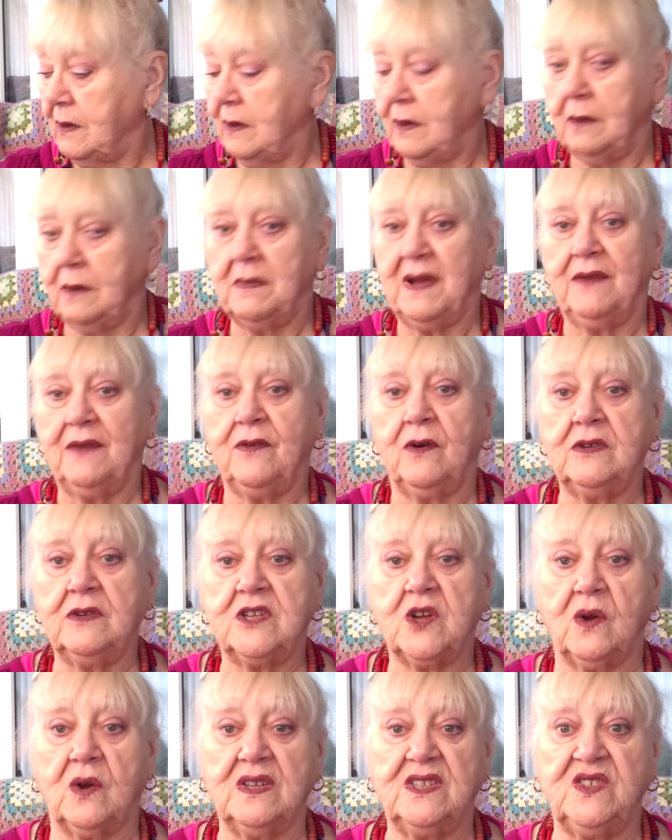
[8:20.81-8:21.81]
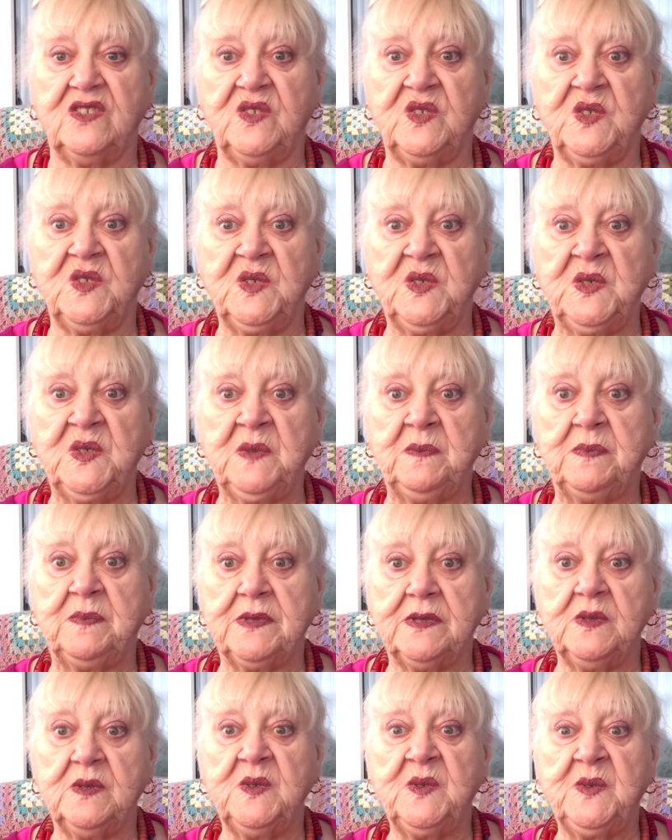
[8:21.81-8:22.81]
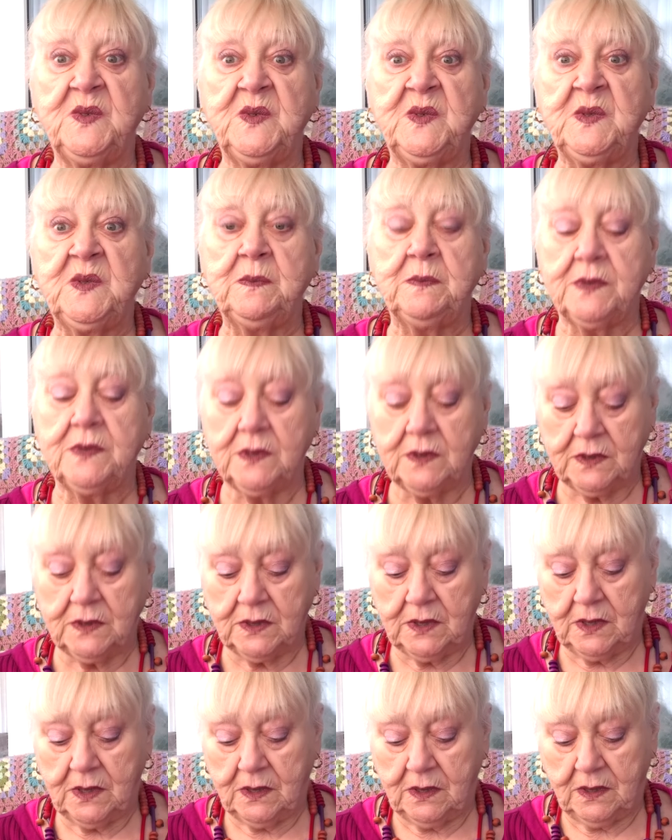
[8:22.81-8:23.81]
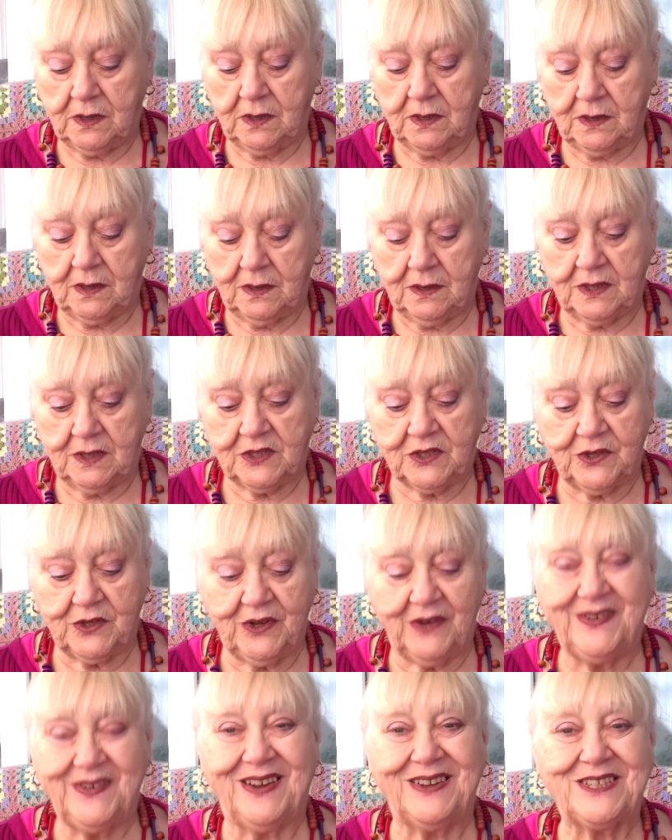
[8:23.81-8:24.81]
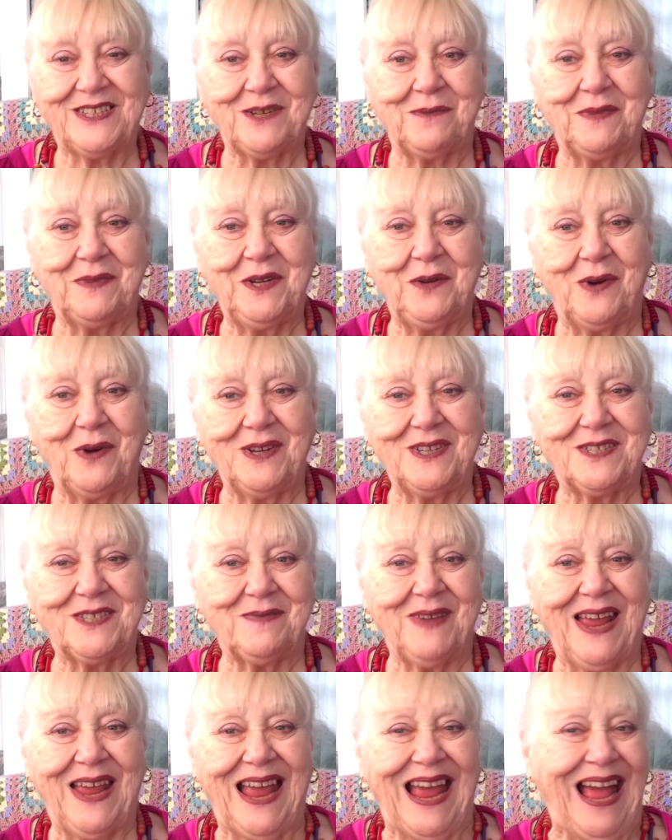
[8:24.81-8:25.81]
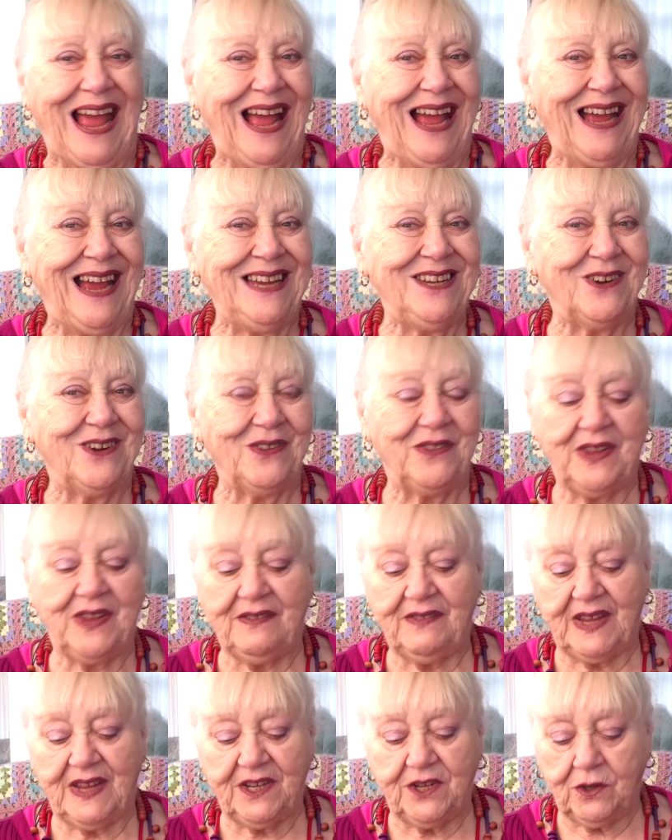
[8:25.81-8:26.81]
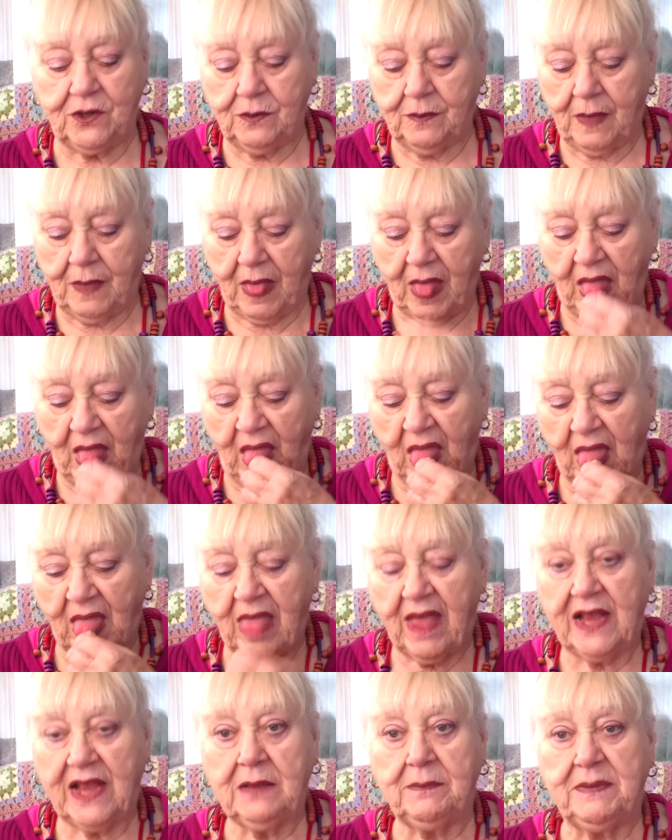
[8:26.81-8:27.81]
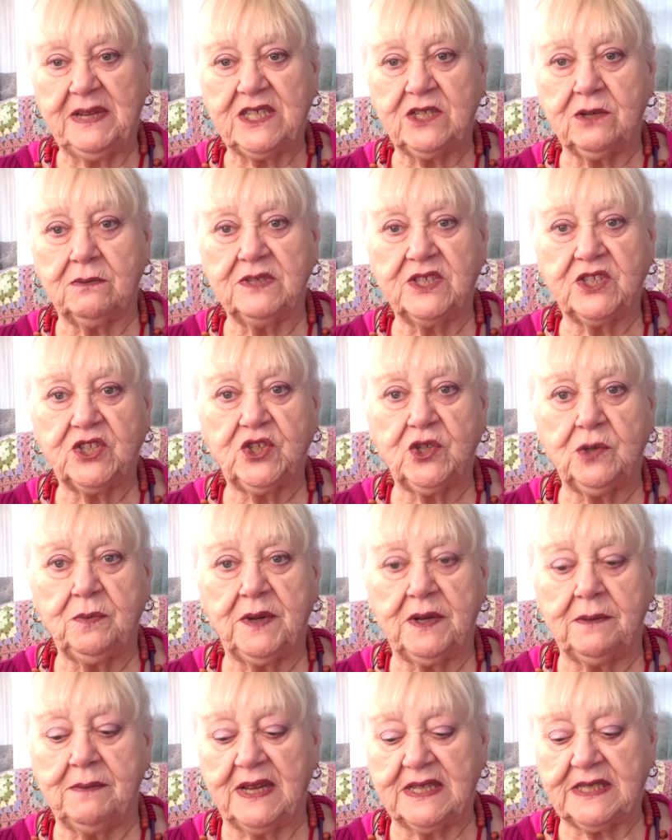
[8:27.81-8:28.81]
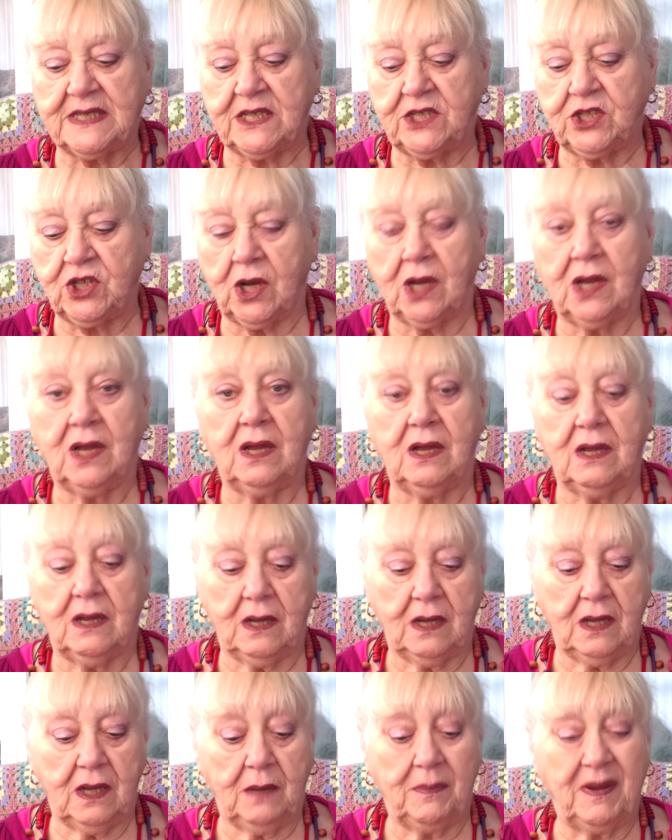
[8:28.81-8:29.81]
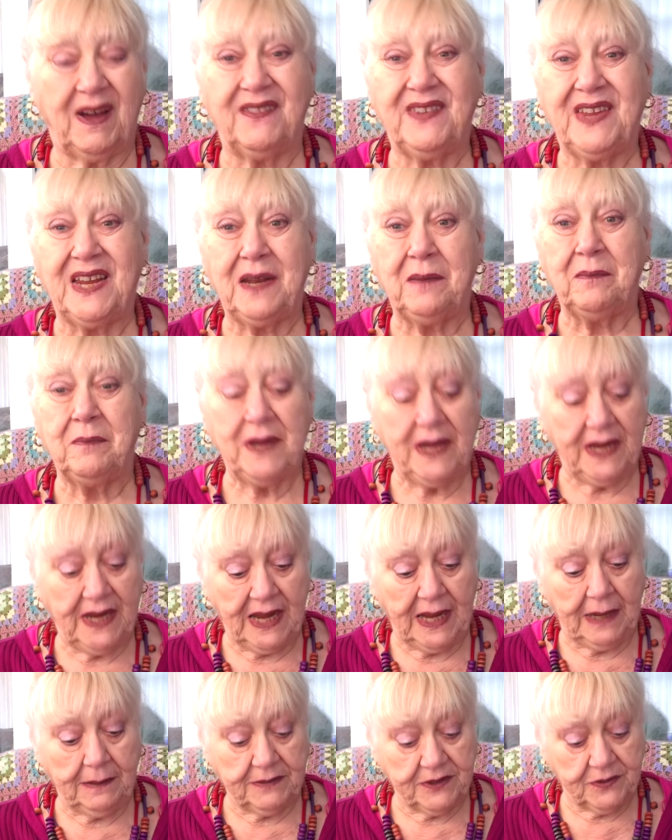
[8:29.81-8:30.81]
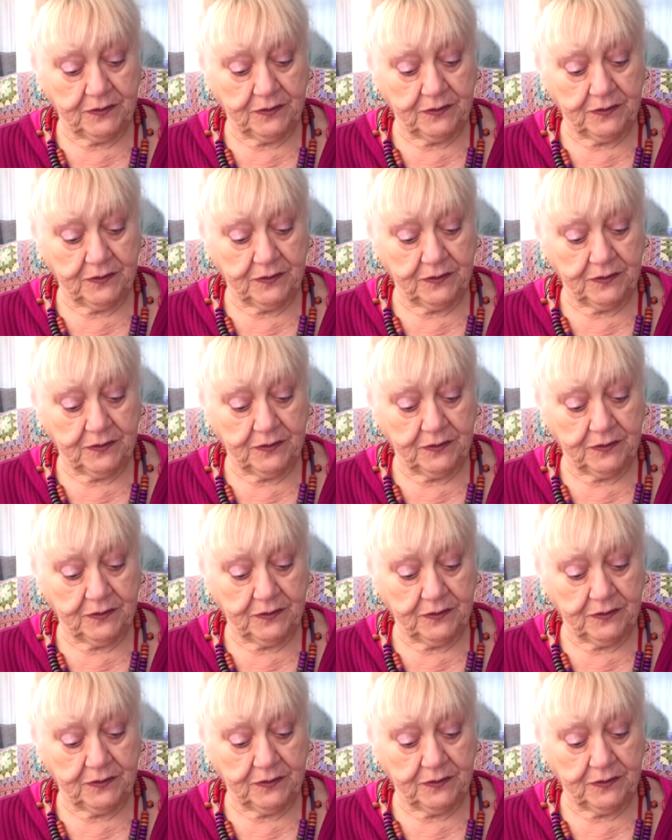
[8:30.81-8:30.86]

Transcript: And my phone's going zzzt, zzzt. So no doubt somebody wants me. I don't think they do. It'll be some stupid message about the Olympic Games.